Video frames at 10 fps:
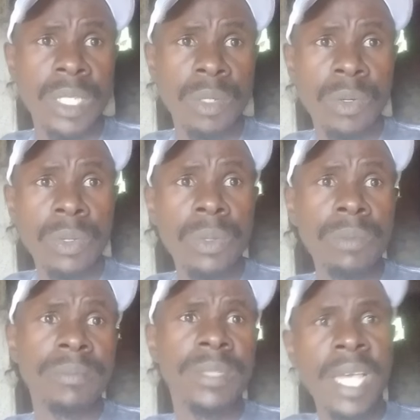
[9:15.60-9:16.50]
Kikuyu.
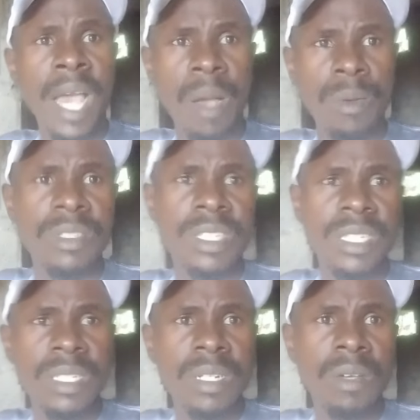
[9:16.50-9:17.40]
I was
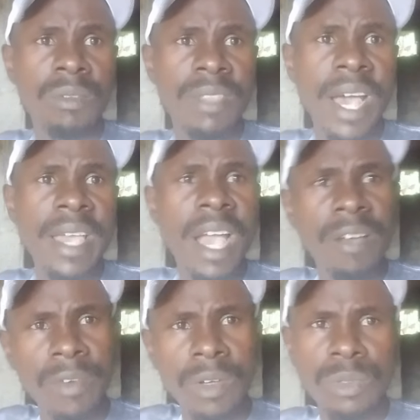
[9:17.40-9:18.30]
in Othaya.
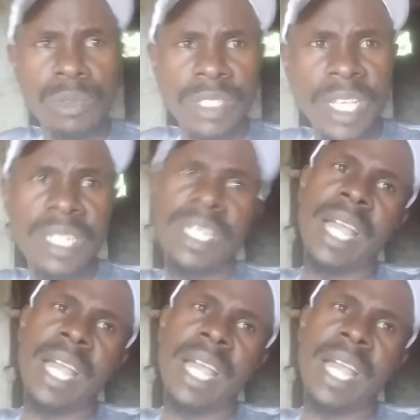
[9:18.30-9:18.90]
I've gone to Nyeri.